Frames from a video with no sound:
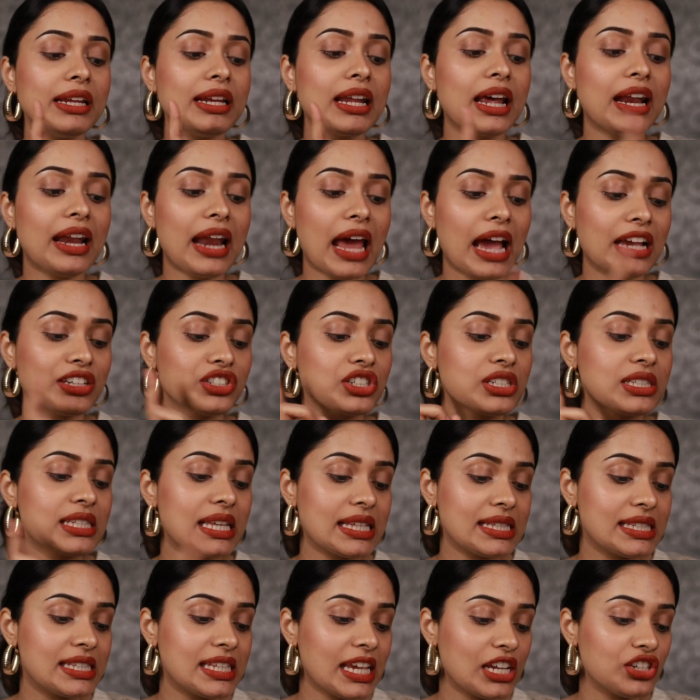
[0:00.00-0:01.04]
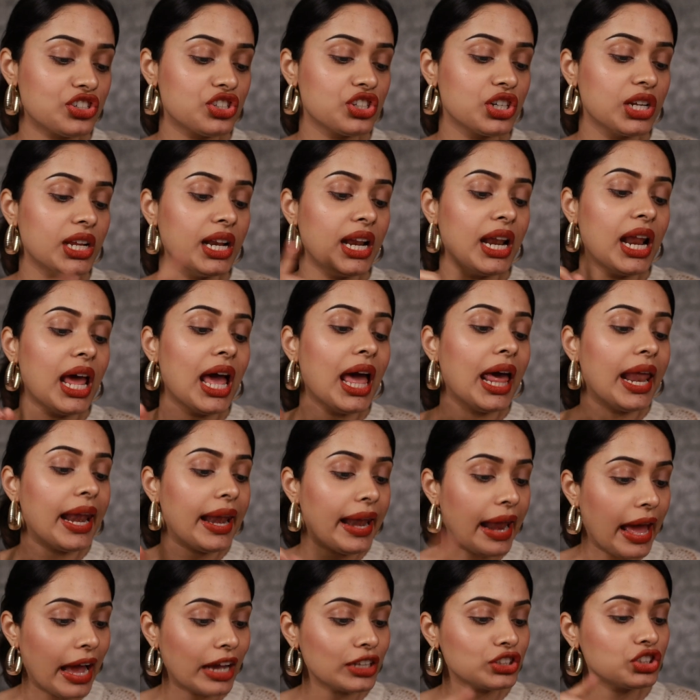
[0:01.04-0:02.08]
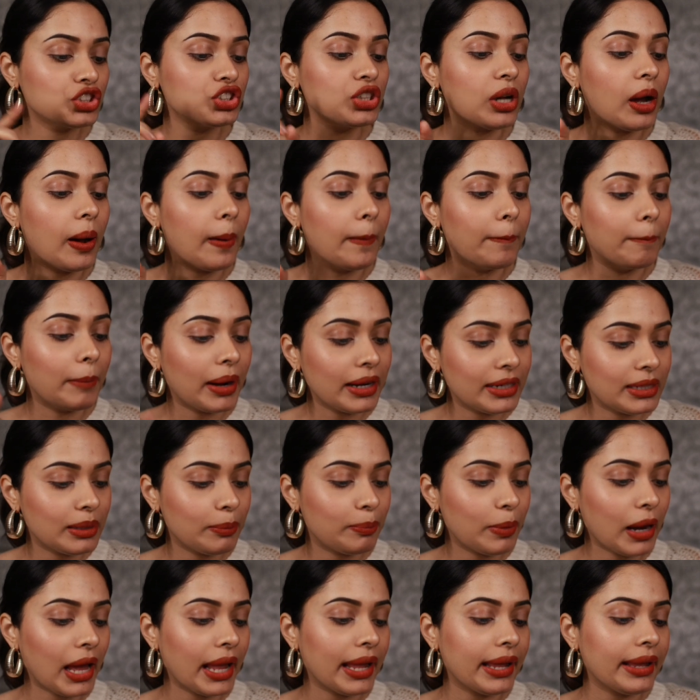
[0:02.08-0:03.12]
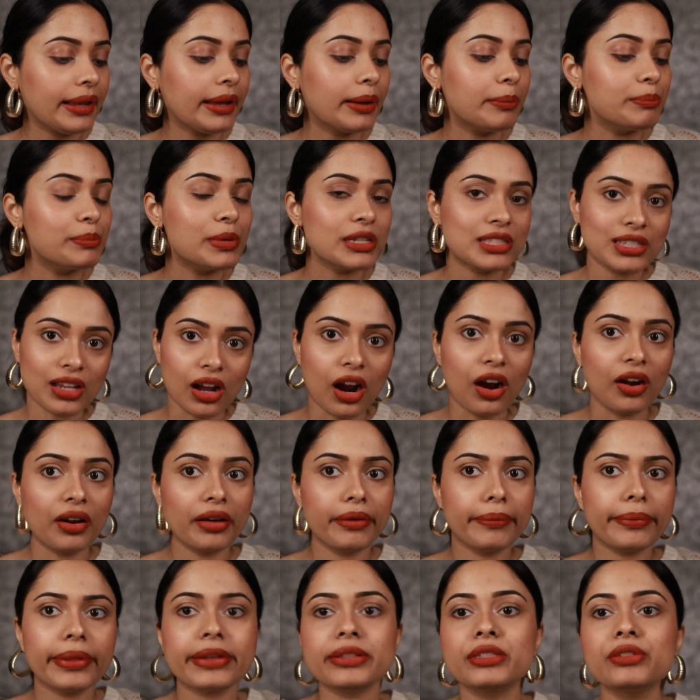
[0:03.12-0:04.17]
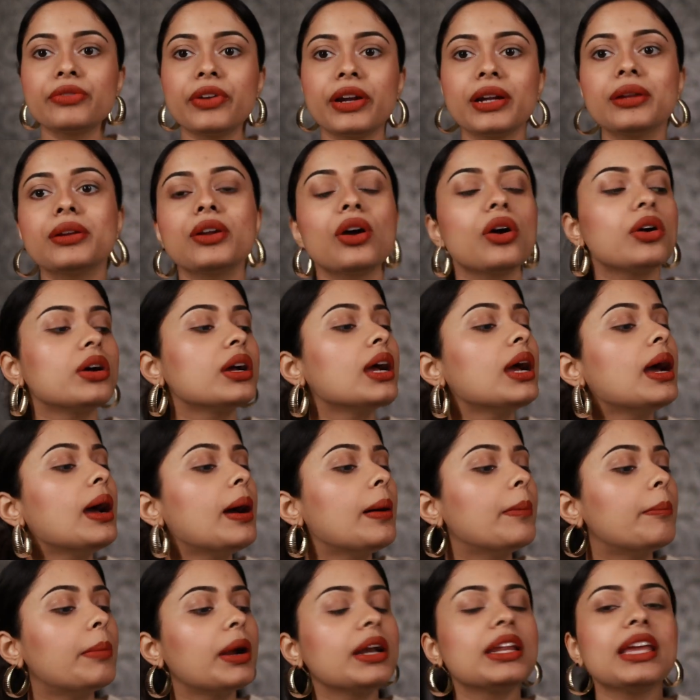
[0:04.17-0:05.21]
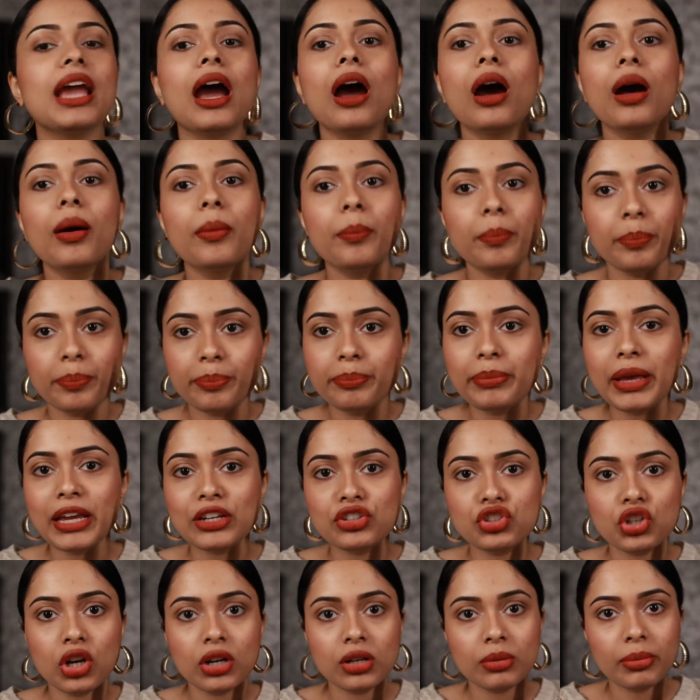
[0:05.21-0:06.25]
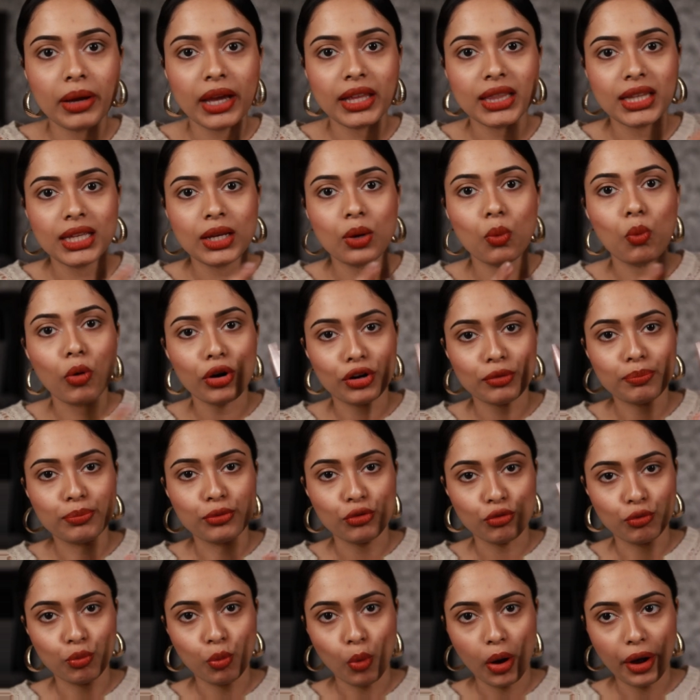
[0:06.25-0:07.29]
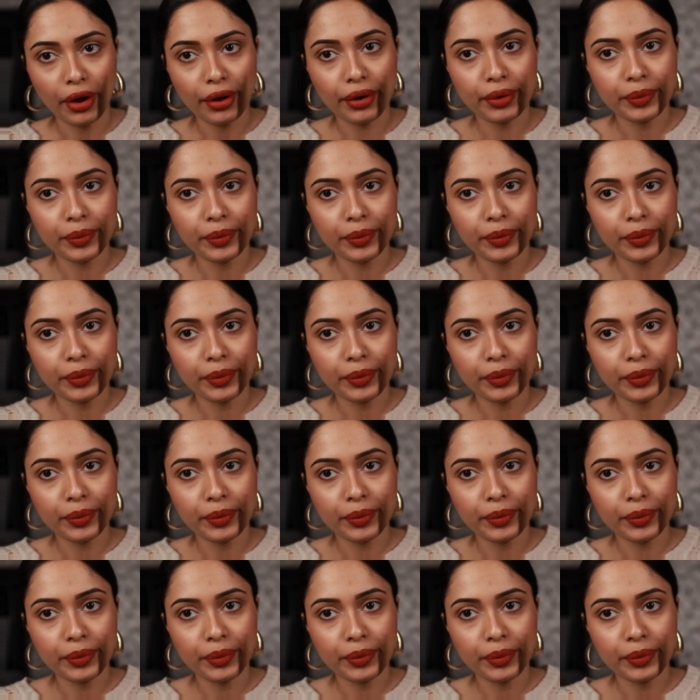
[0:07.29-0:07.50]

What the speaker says: Lash Sensational Lash Multiplying Mascara. That's very long. But yeah, make sure to buy the waterproof one.